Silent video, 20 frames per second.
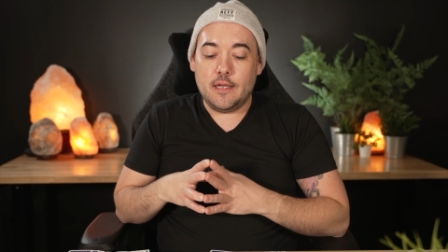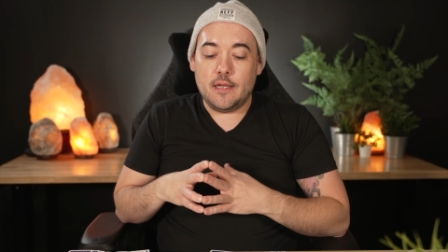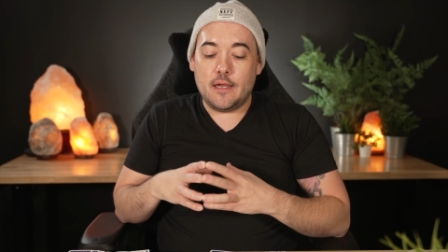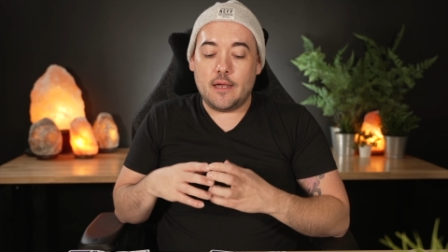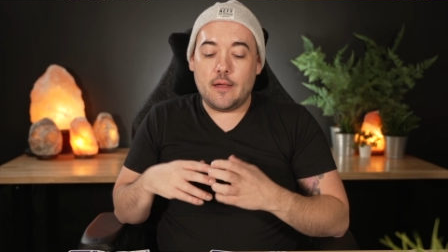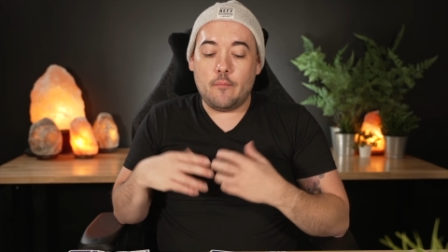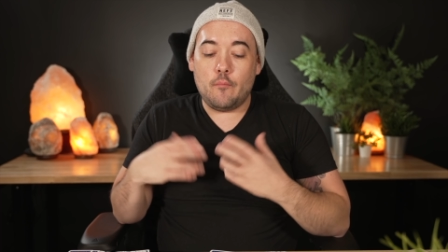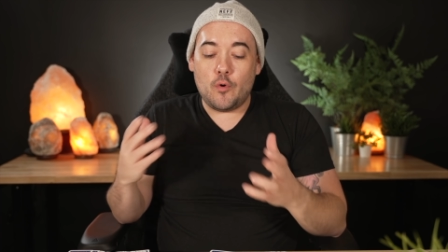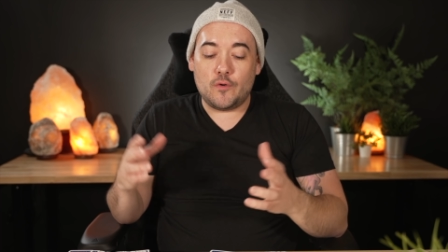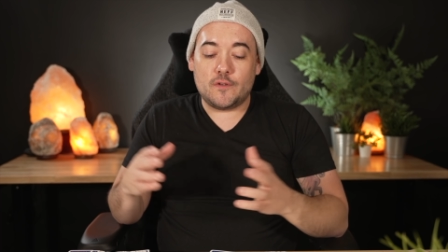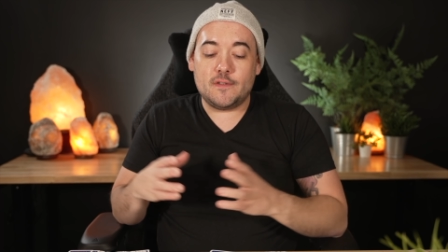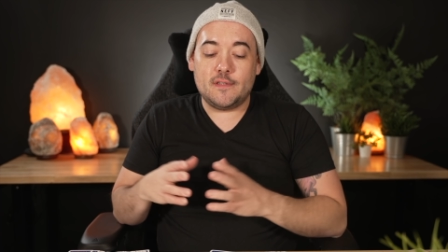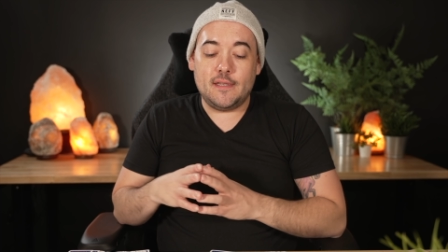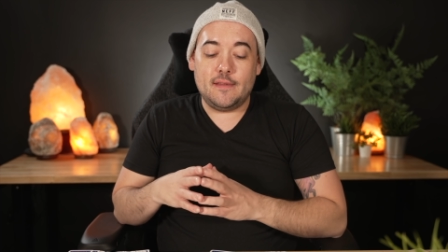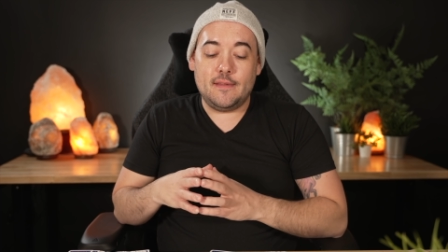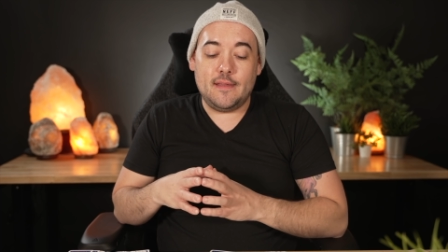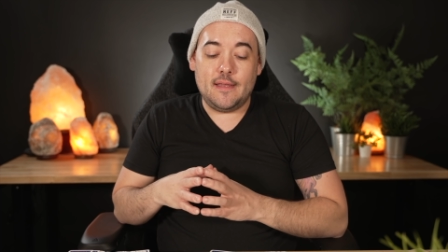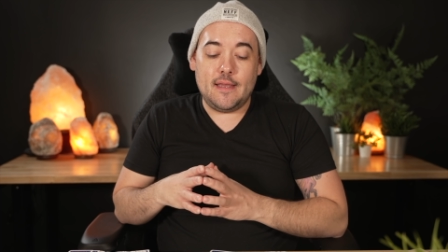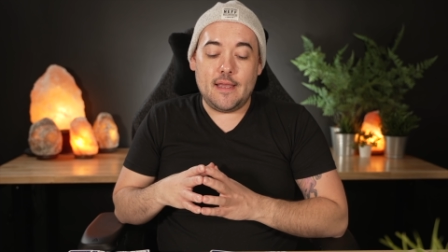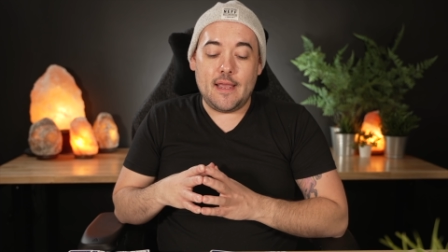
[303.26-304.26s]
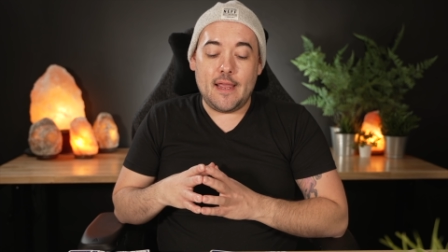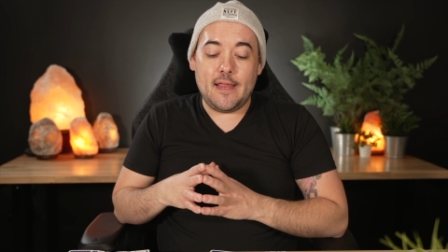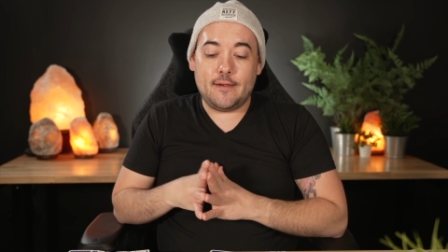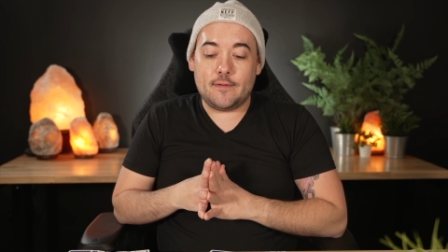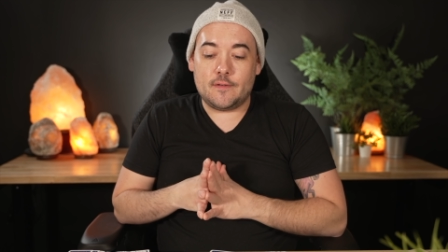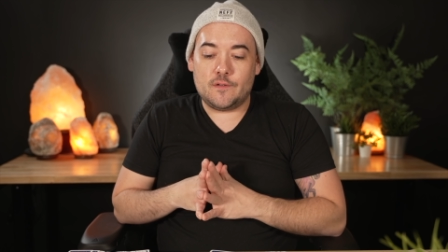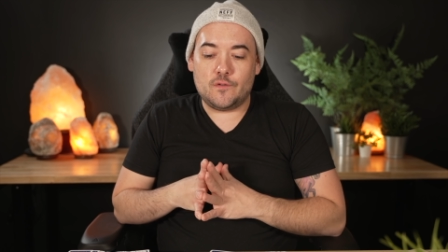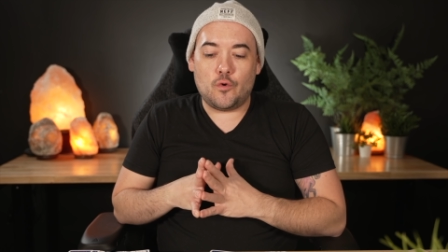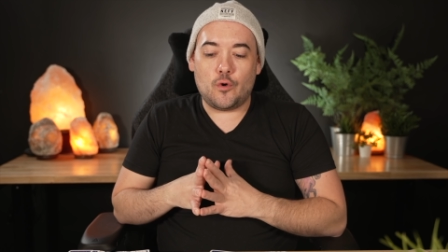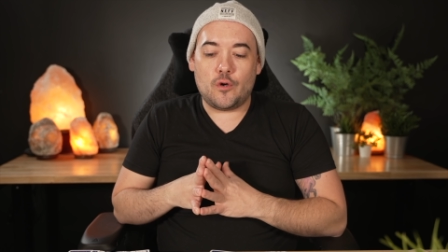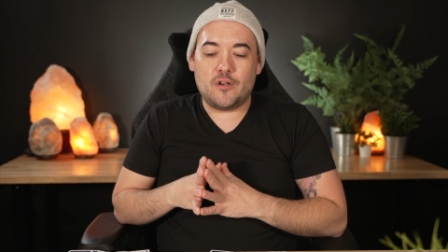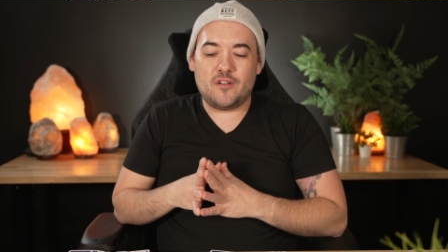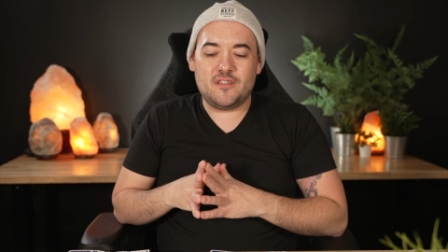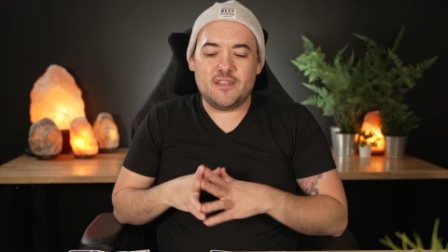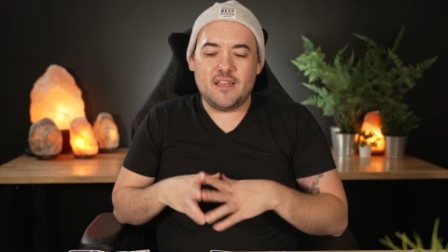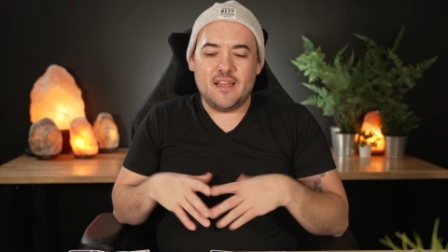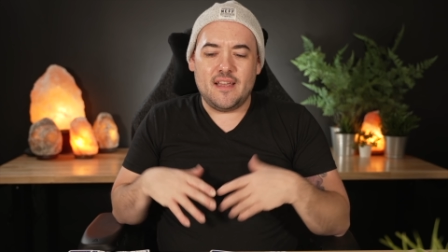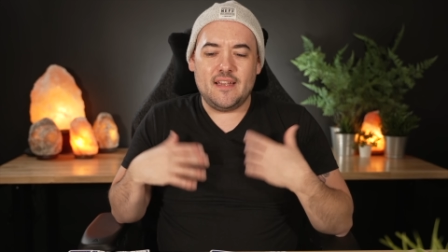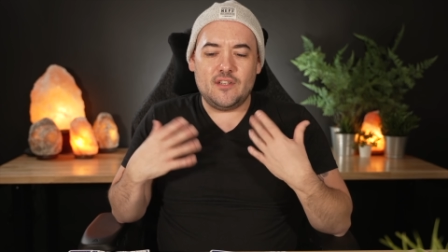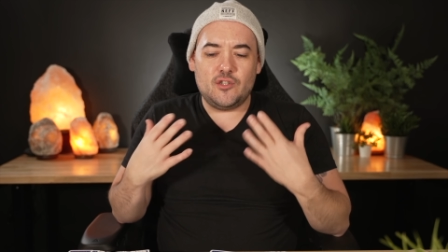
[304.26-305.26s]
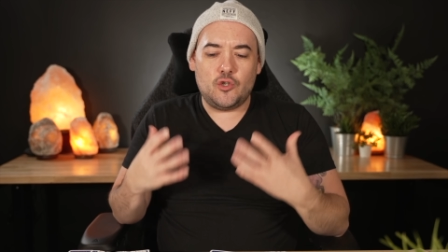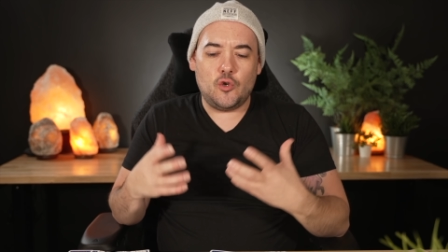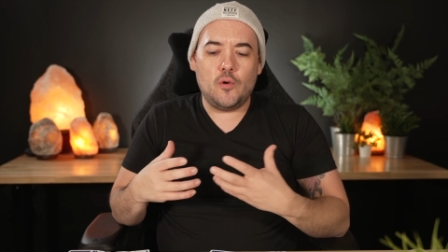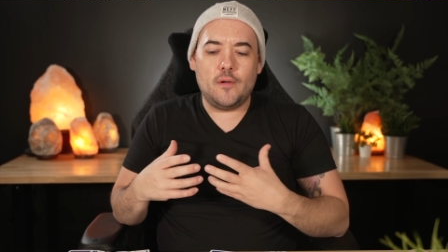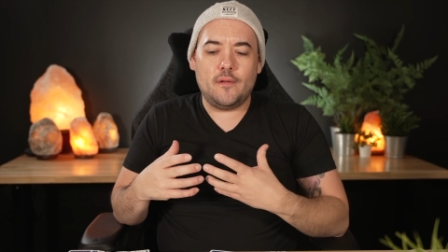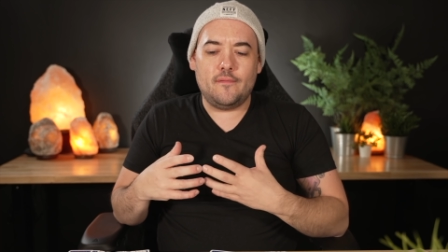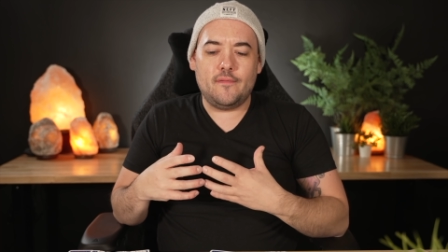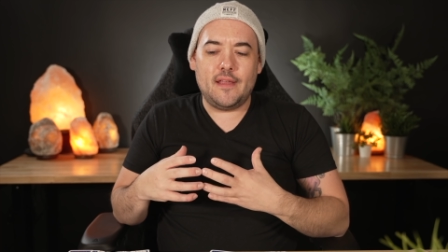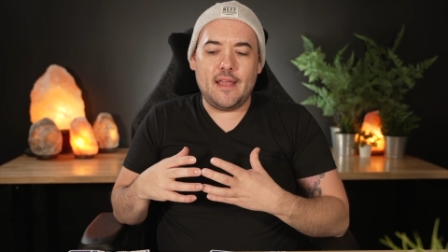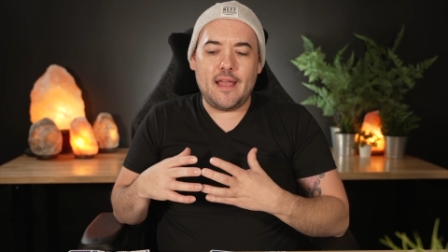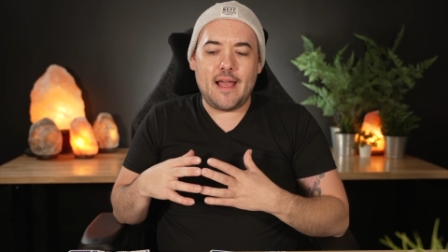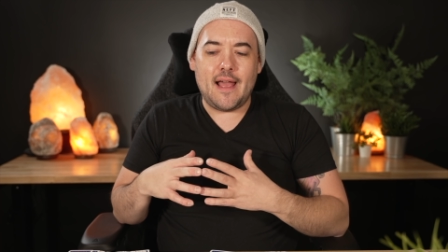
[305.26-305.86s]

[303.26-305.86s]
Uh, mostly the Eight of Swords. Intuitively,